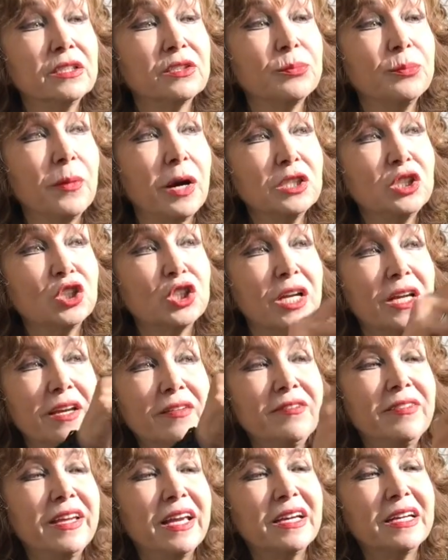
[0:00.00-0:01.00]
much
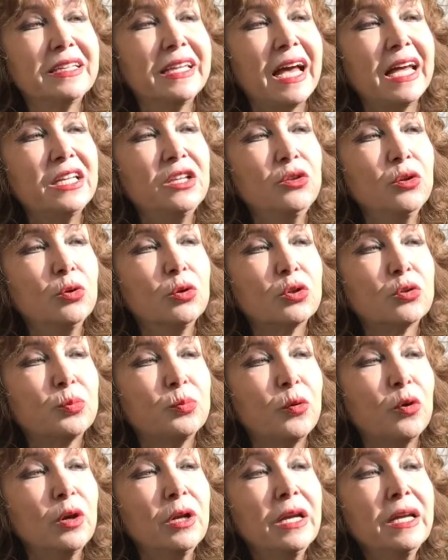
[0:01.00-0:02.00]
heavier than North
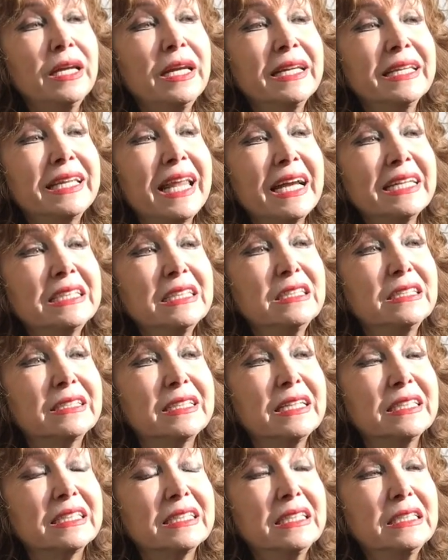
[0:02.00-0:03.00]
Pole. That is
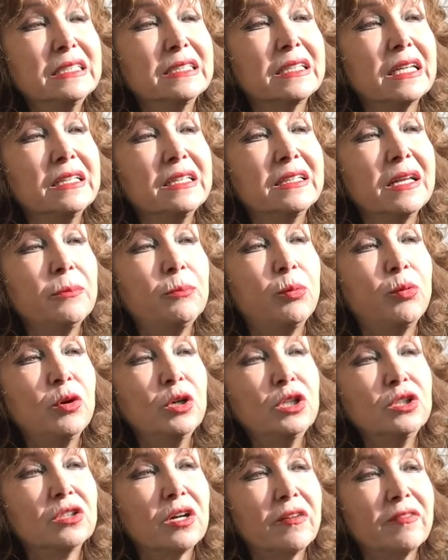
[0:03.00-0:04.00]
the reason the
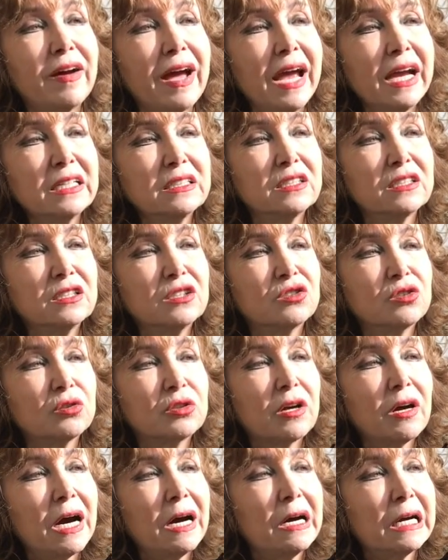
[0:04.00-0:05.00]
point of axis or
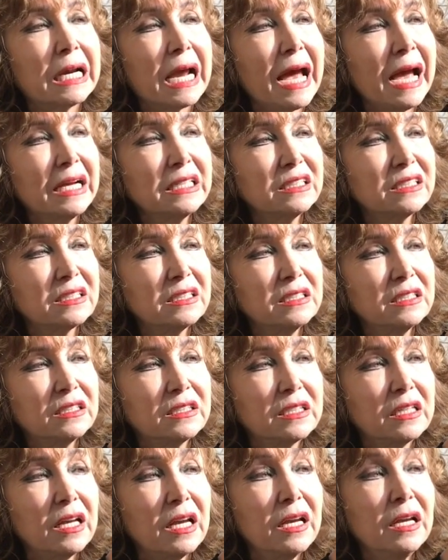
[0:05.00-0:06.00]
our axis
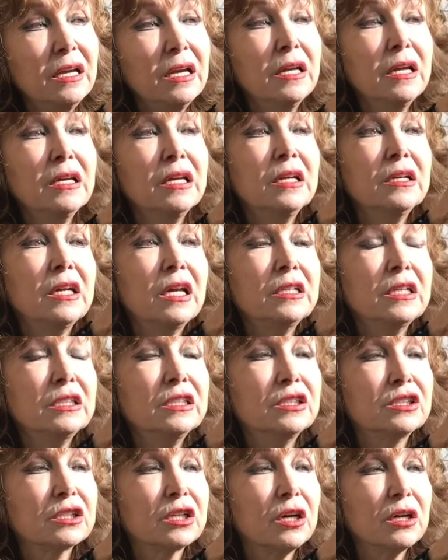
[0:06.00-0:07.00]

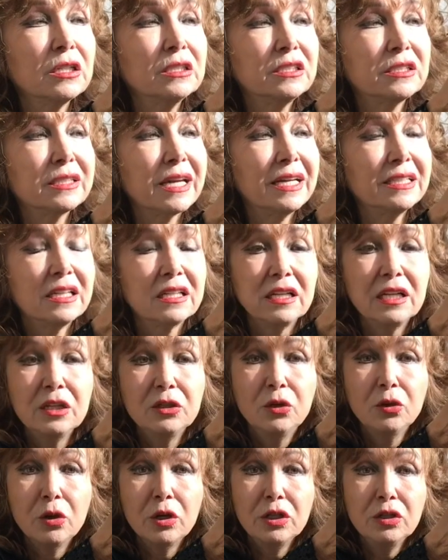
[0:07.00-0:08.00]
is constantly
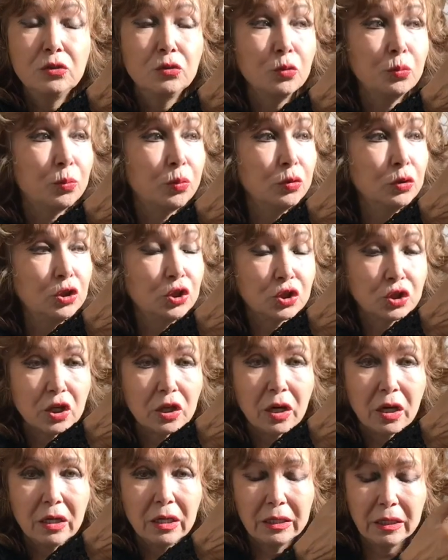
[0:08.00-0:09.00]
going to push
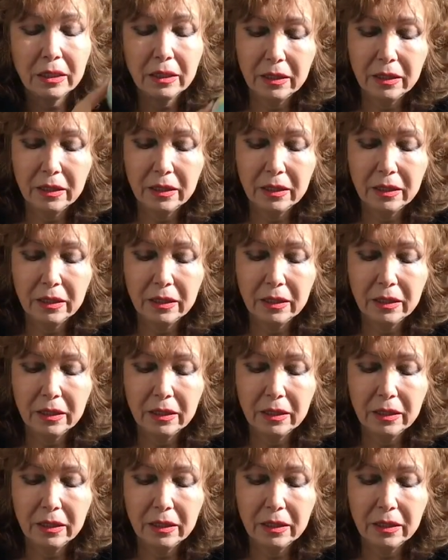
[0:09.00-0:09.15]
down.